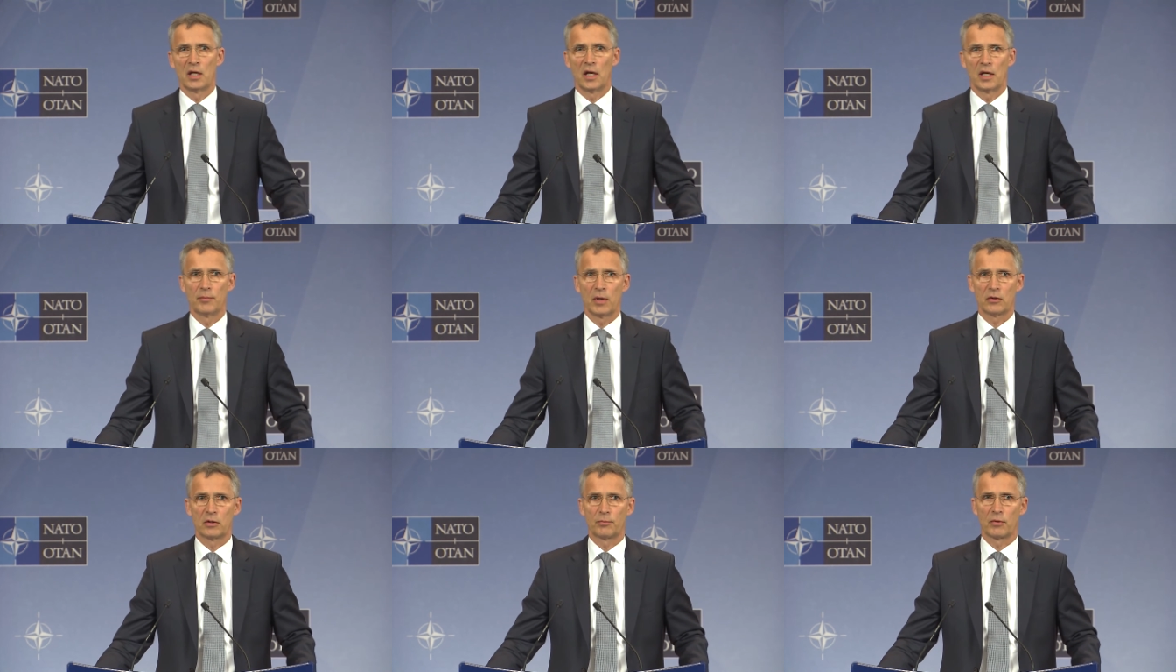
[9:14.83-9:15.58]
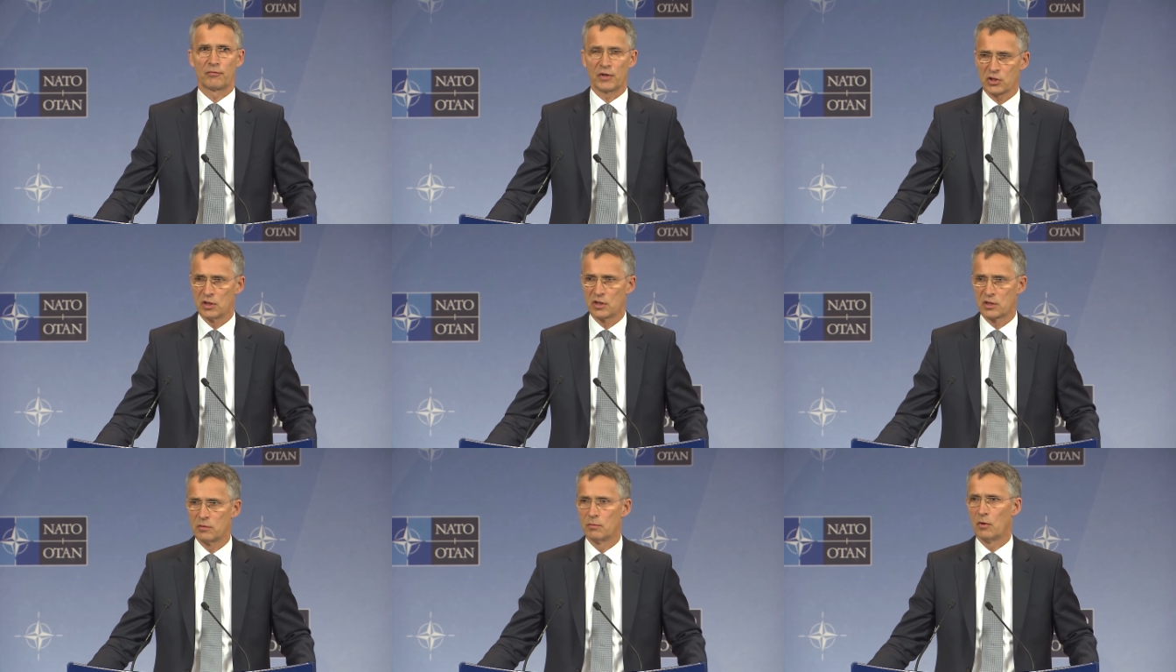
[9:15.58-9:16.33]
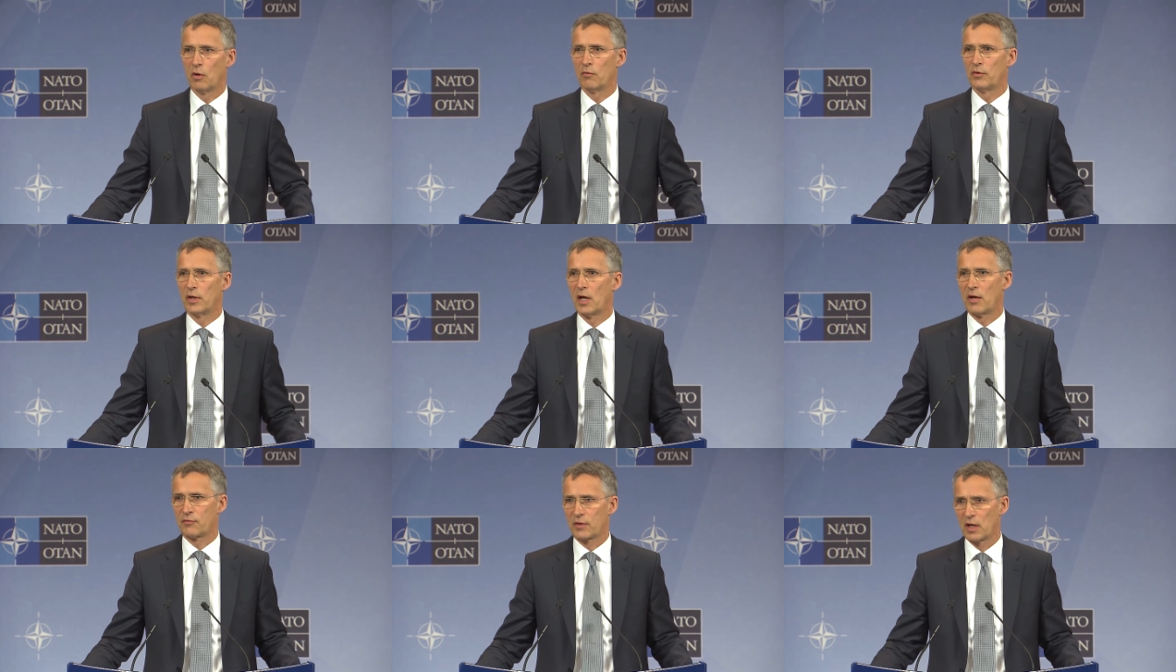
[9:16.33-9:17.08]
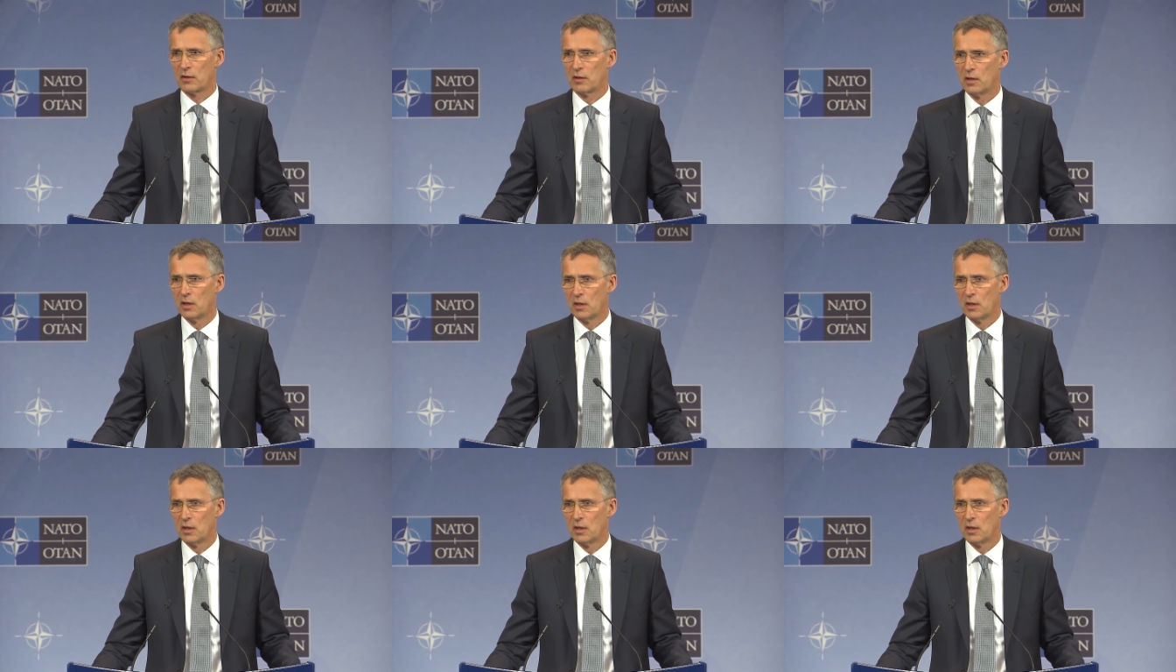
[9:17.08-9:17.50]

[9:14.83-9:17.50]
and about the professionalism of the Afghan